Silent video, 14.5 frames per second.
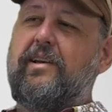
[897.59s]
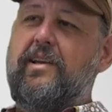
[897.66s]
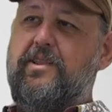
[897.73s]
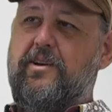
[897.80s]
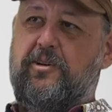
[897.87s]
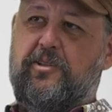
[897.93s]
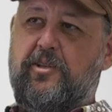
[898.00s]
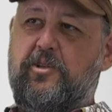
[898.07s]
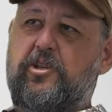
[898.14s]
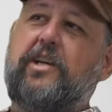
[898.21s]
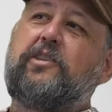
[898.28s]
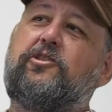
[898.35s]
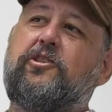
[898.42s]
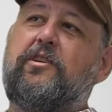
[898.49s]
in their
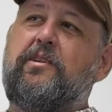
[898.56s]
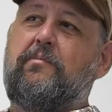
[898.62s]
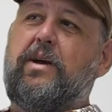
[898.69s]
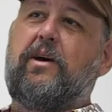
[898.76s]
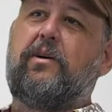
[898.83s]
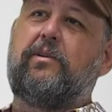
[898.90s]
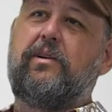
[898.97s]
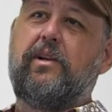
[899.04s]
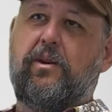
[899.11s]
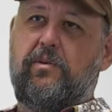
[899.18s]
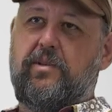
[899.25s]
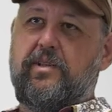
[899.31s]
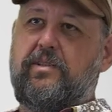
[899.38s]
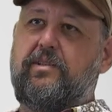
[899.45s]
suggestion about, you
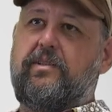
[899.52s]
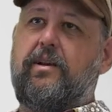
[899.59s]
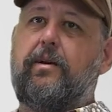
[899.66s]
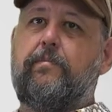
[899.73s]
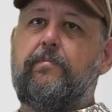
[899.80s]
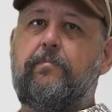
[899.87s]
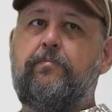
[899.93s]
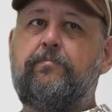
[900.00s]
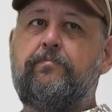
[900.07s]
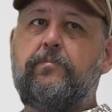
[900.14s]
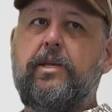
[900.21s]
know, this, um,